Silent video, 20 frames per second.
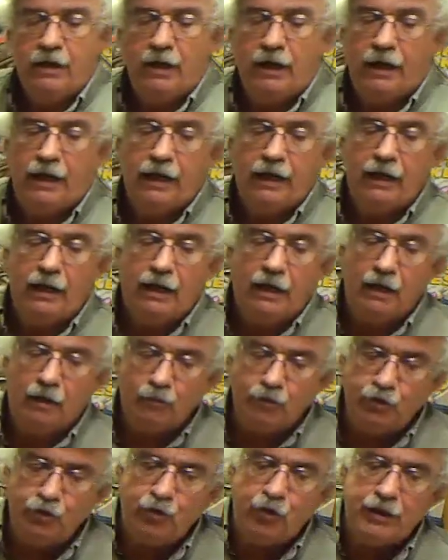And I'm
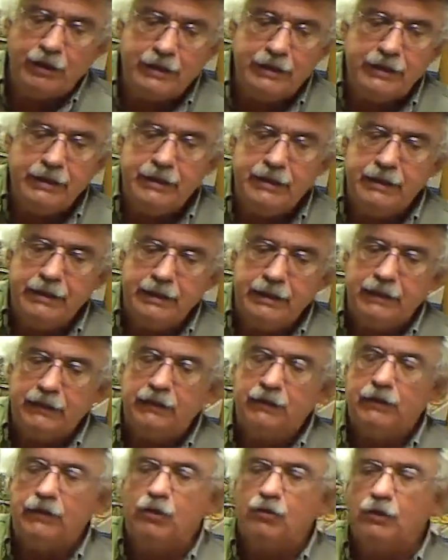stressing
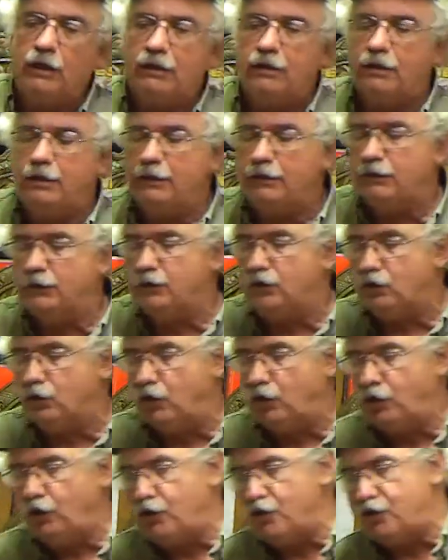this because I think this is
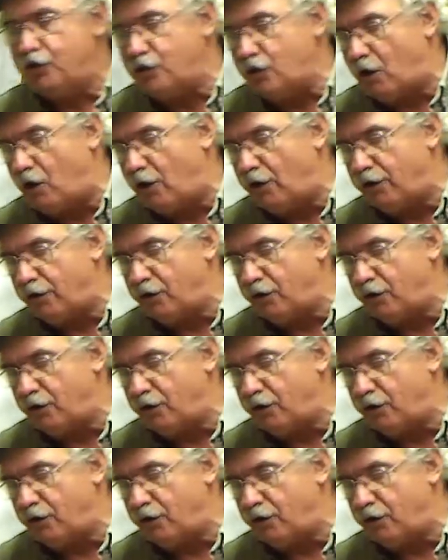a good start